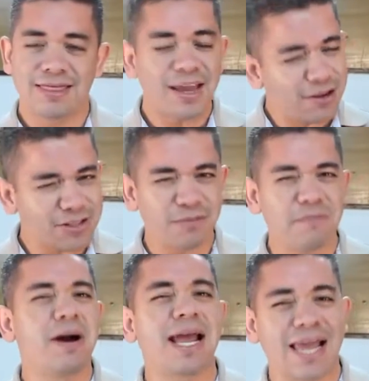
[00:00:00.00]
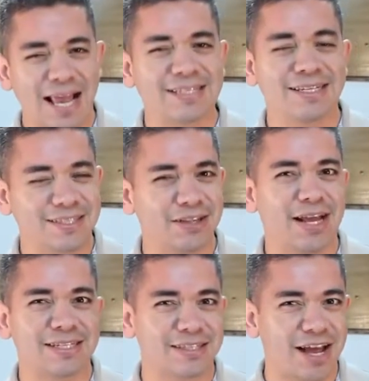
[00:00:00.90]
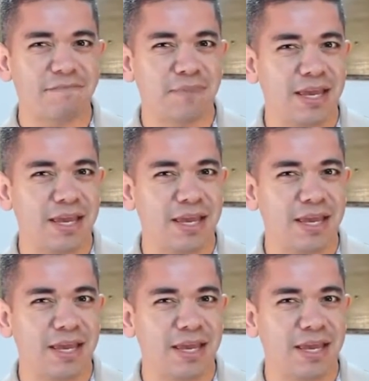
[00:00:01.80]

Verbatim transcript: That used to be my case until I stopped